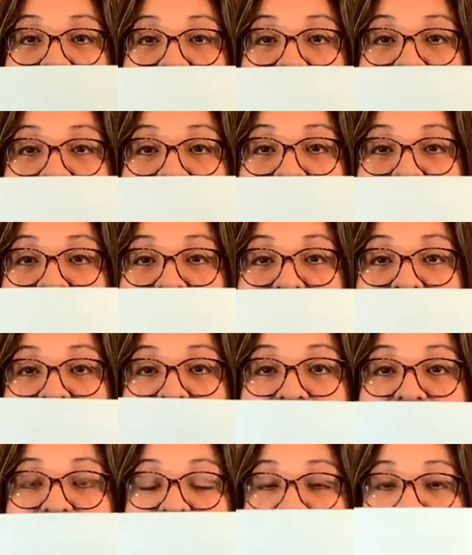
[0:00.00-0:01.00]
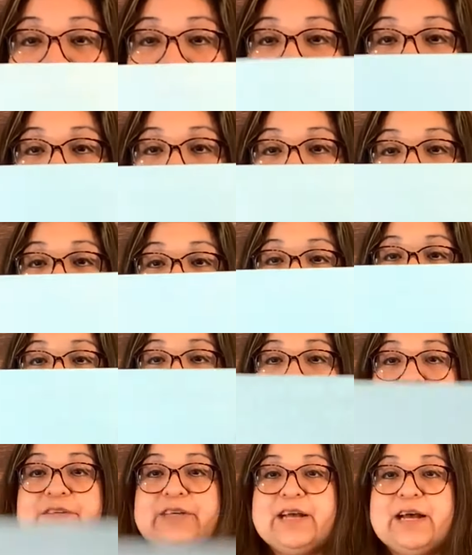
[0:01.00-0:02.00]
edge there, so you're able to
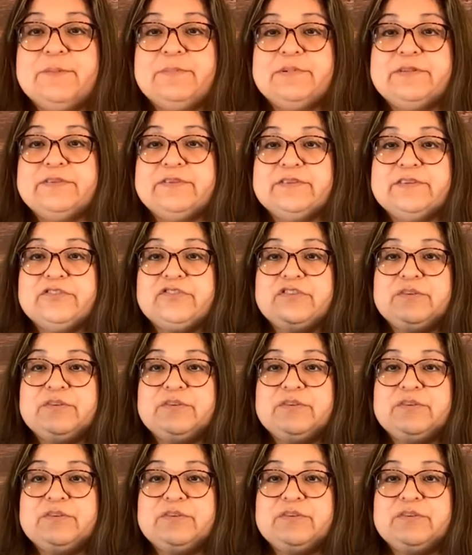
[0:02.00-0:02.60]
close the composition